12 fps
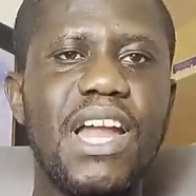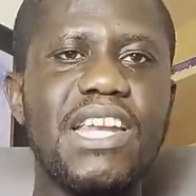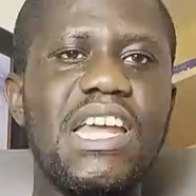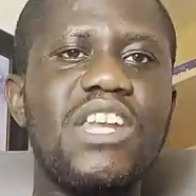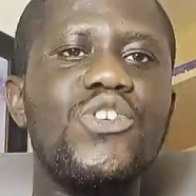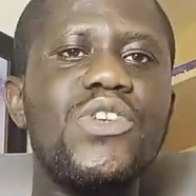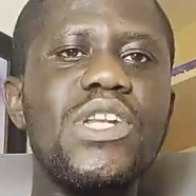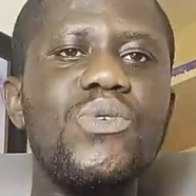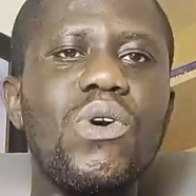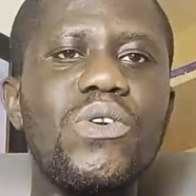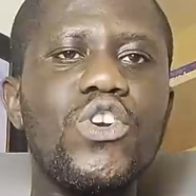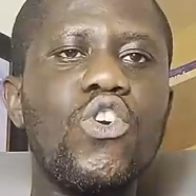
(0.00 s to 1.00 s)
and then you need
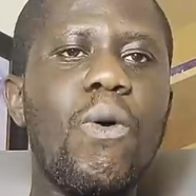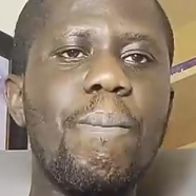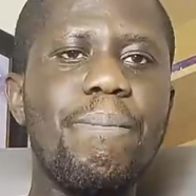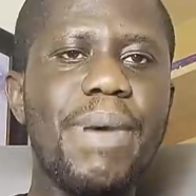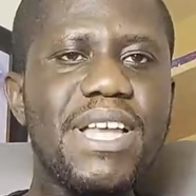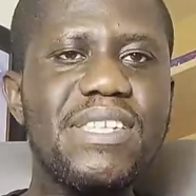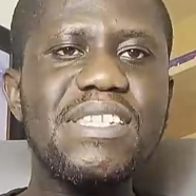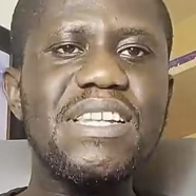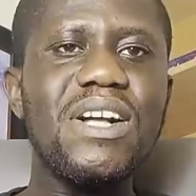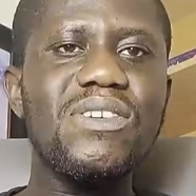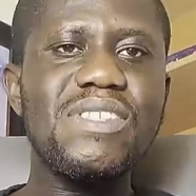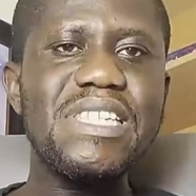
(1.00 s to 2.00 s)
what you call
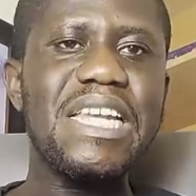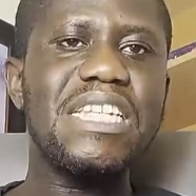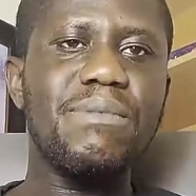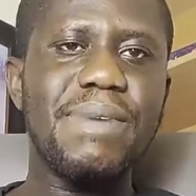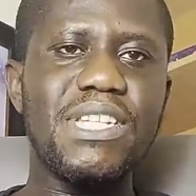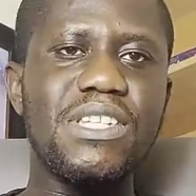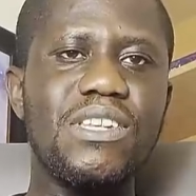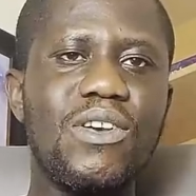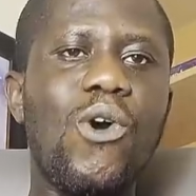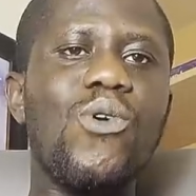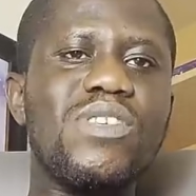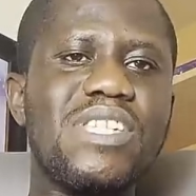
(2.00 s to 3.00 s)
personal statement
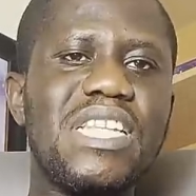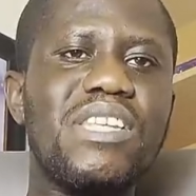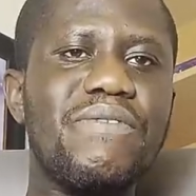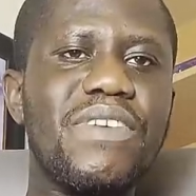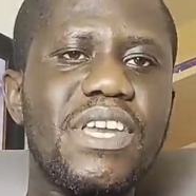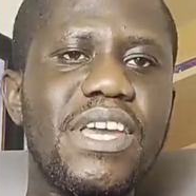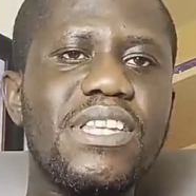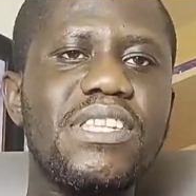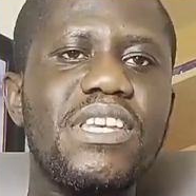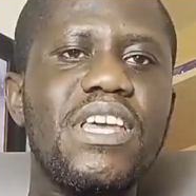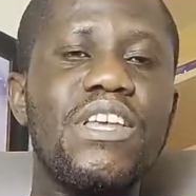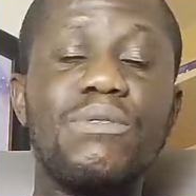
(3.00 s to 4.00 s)
or
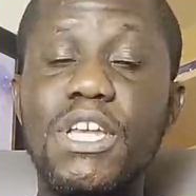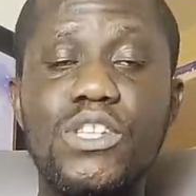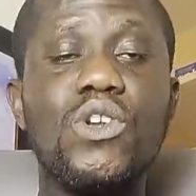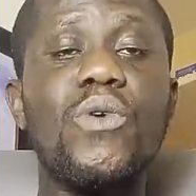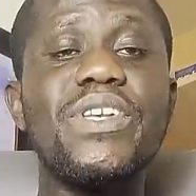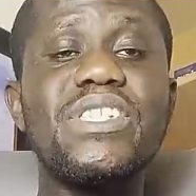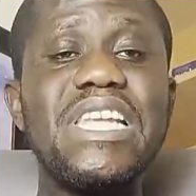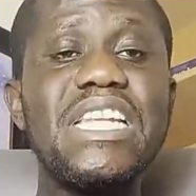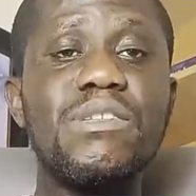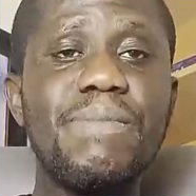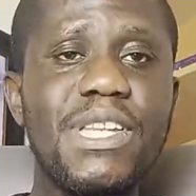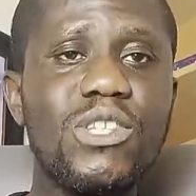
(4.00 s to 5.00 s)
certificate, sorry,
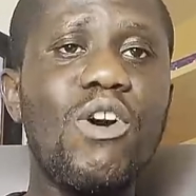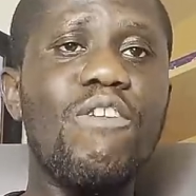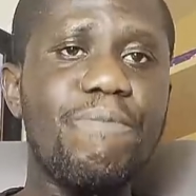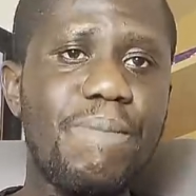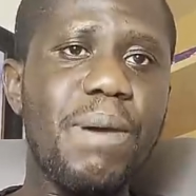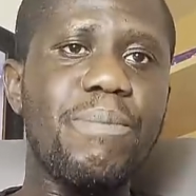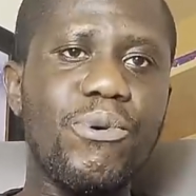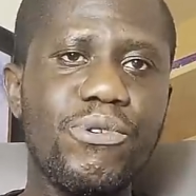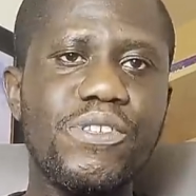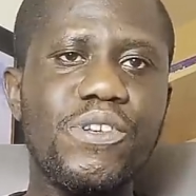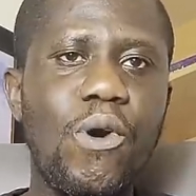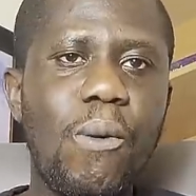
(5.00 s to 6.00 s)
statement of
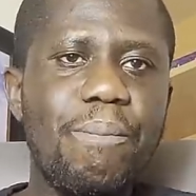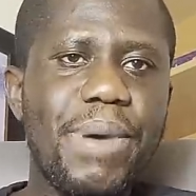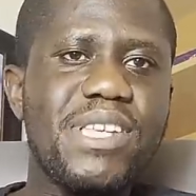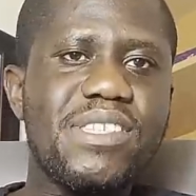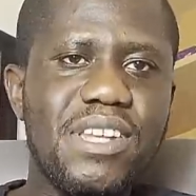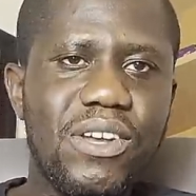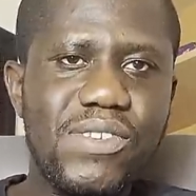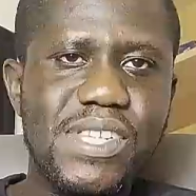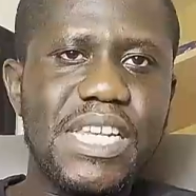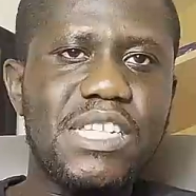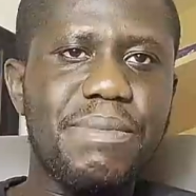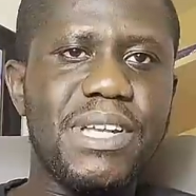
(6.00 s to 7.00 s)
purpose or personal
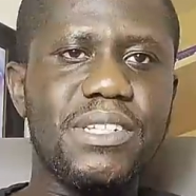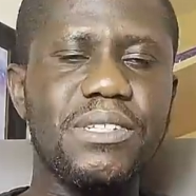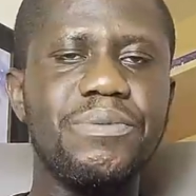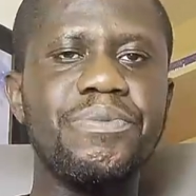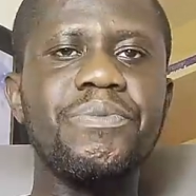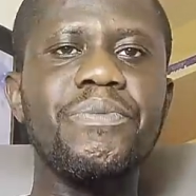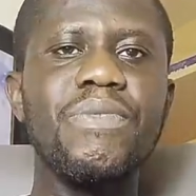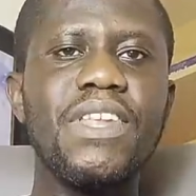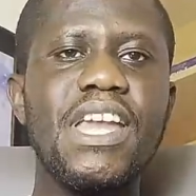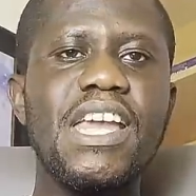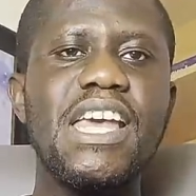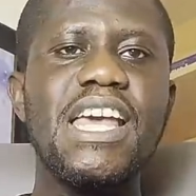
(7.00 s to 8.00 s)
statement.
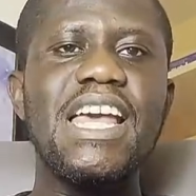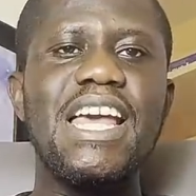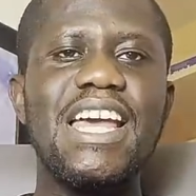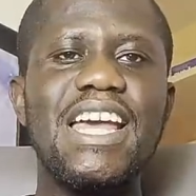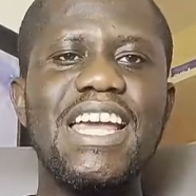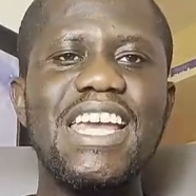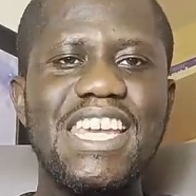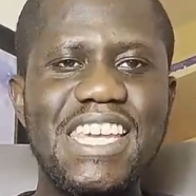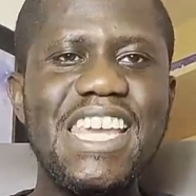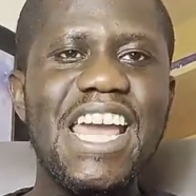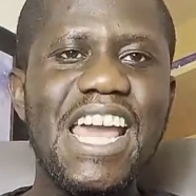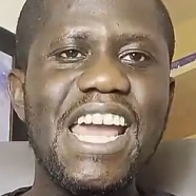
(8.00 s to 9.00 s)

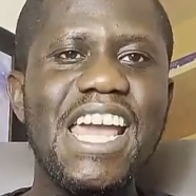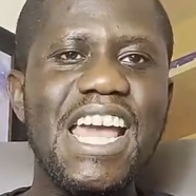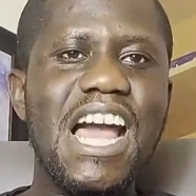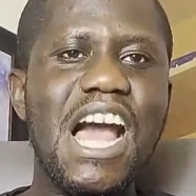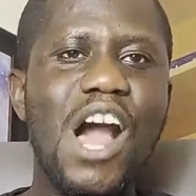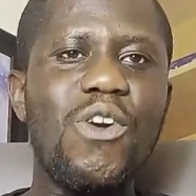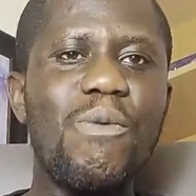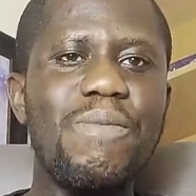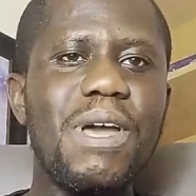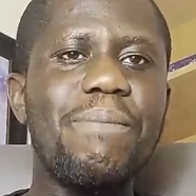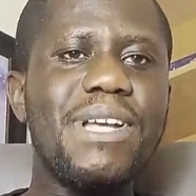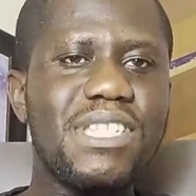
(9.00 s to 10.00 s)
Here, I will
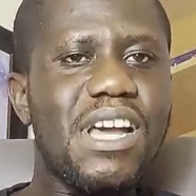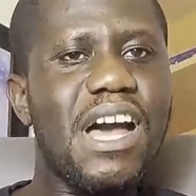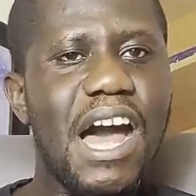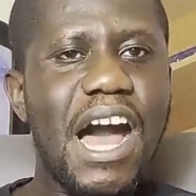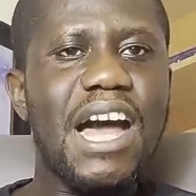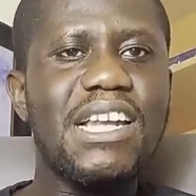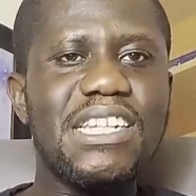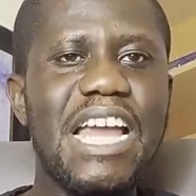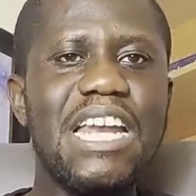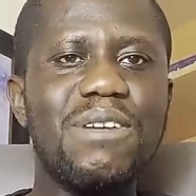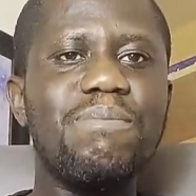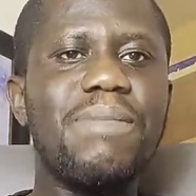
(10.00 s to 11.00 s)
be a bit hard
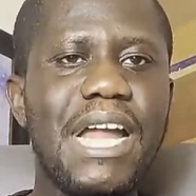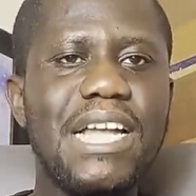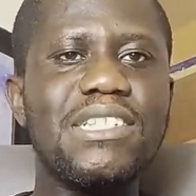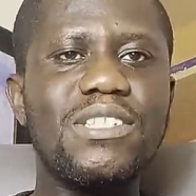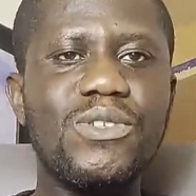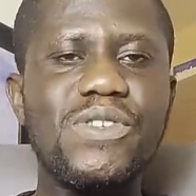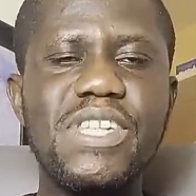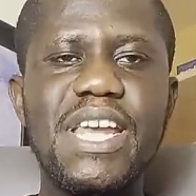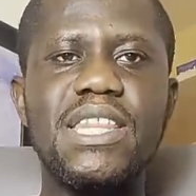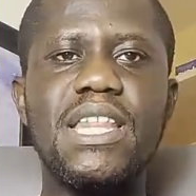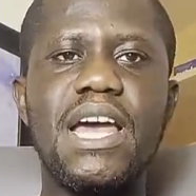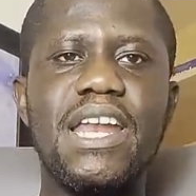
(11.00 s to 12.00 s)
and blunt to
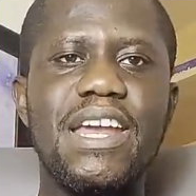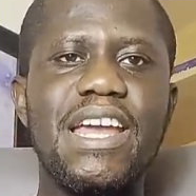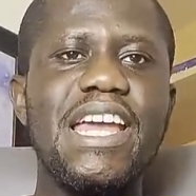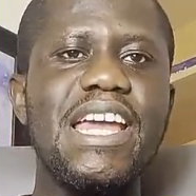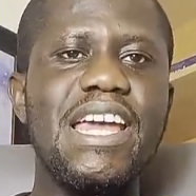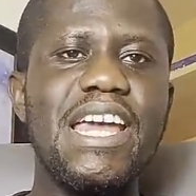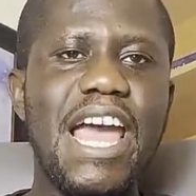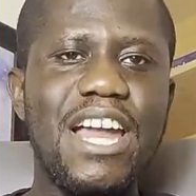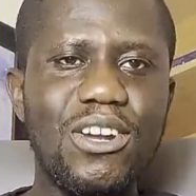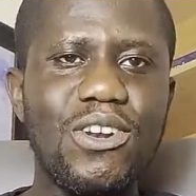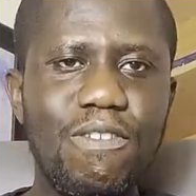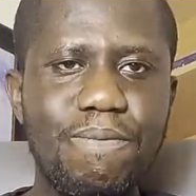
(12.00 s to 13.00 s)
say that a
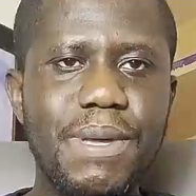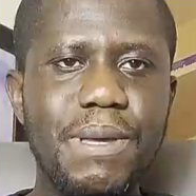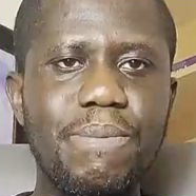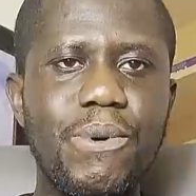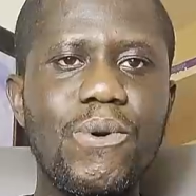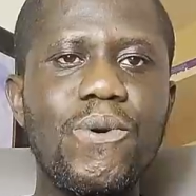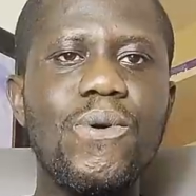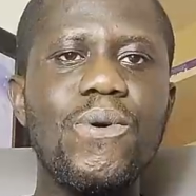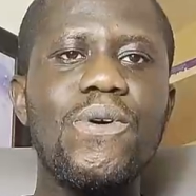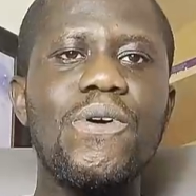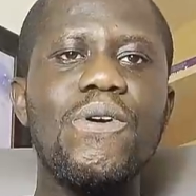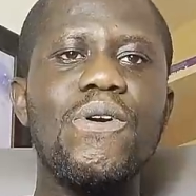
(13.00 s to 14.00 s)
lot of people